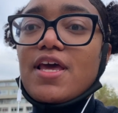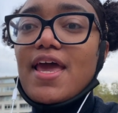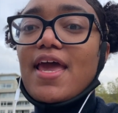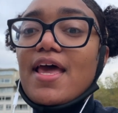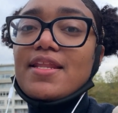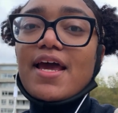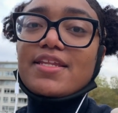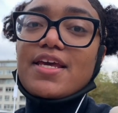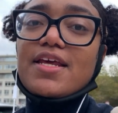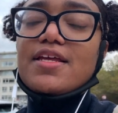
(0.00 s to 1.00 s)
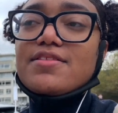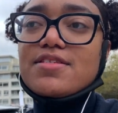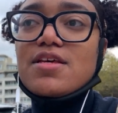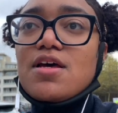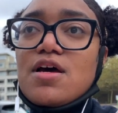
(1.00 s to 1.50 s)
and I did it
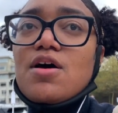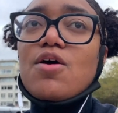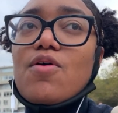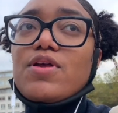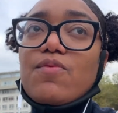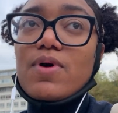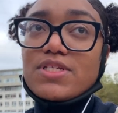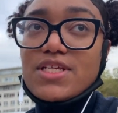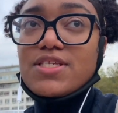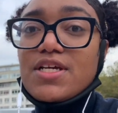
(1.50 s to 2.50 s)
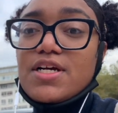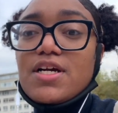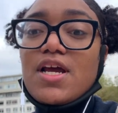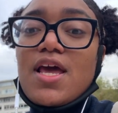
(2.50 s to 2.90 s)
only once this year,